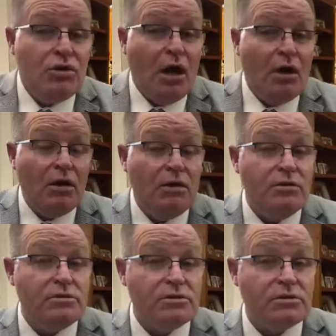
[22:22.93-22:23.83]
who
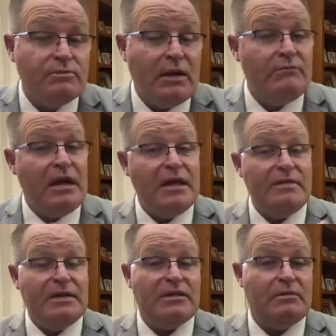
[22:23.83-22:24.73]
knows? But
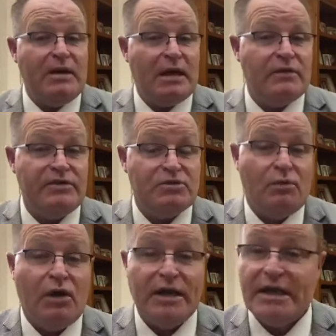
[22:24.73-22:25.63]
maybe in the back of his
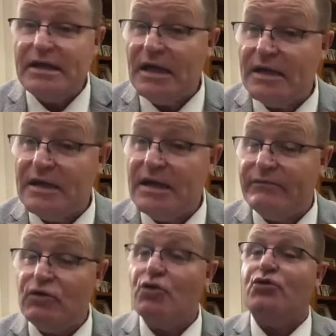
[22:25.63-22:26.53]
mind, he had
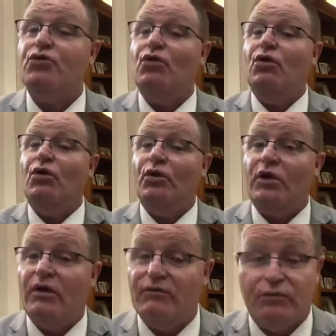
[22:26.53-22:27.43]
even
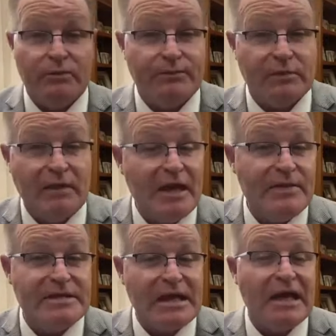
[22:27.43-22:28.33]
thought of
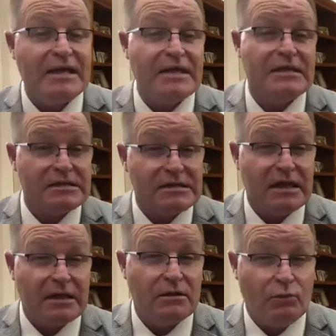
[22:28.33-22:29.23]
maybe taking a
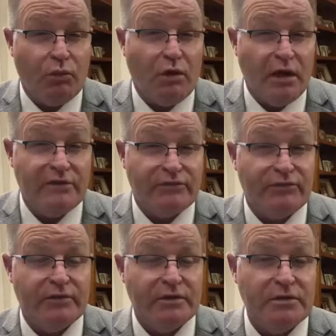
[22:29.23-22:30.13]
second
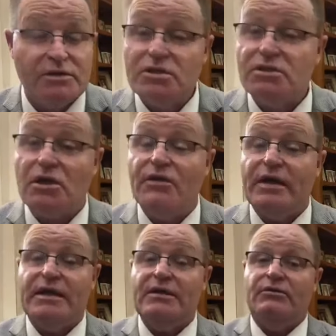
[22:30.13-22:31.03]
wife just so
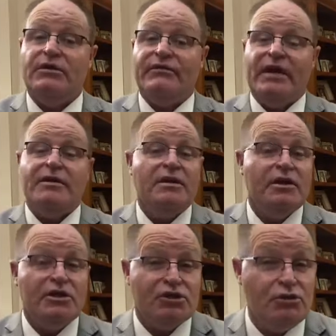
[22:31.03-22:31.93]
that he could have had
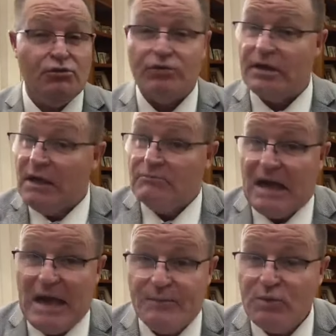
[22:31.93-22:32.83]
children.
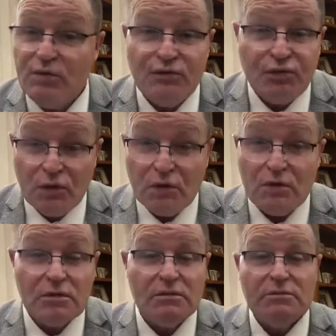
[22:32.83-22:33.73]
Happened
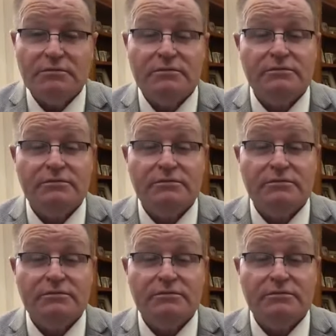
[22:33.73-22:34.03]
before.